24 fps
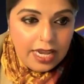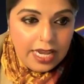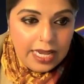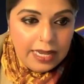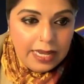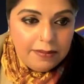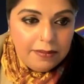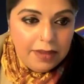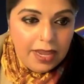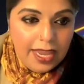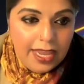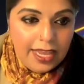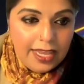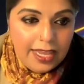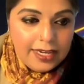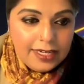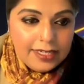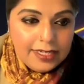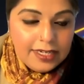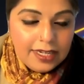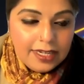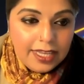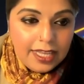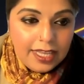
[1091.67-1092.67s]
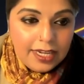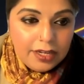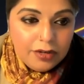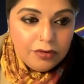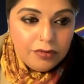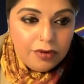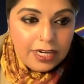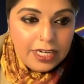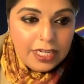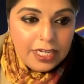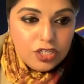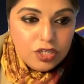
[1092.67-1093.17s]
And
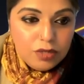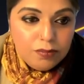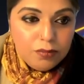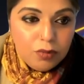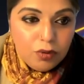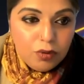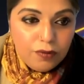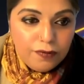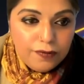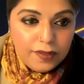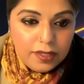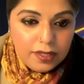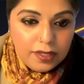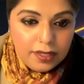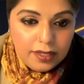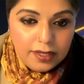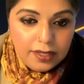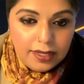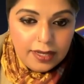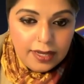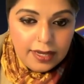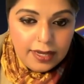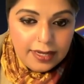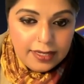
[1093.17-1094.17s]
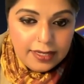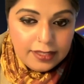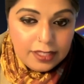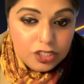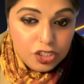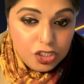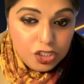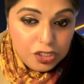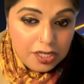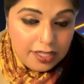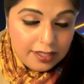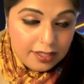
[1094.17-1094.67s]
getting ready to move the
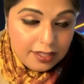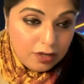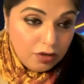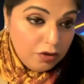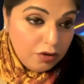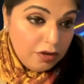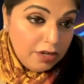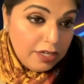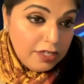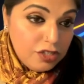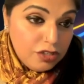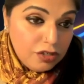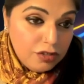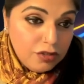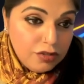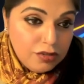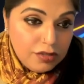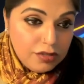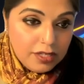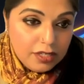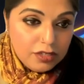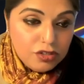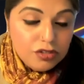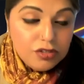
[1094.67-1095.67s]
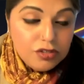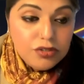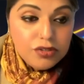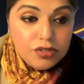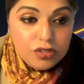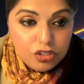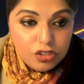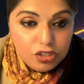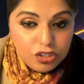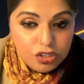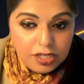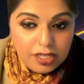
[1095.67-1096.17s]
sheath or introduce the
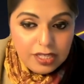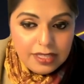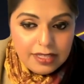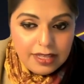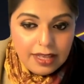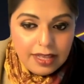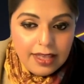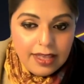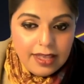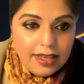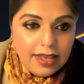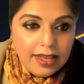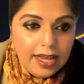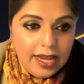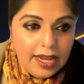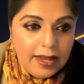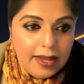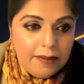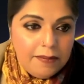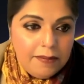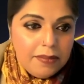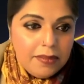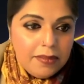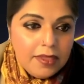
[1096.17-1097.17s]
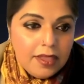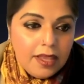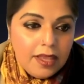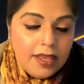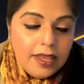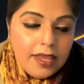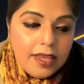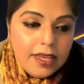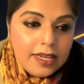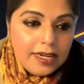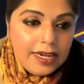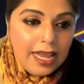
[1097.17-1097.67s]
introducer sheath.
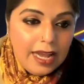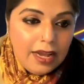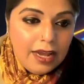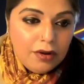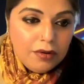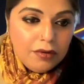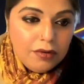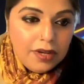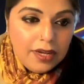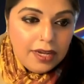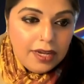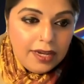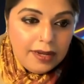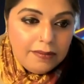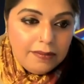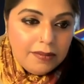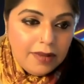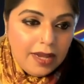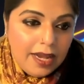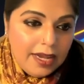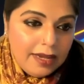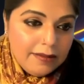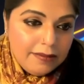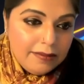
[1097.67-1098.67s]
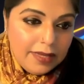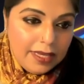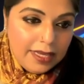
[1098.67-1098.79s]
Now,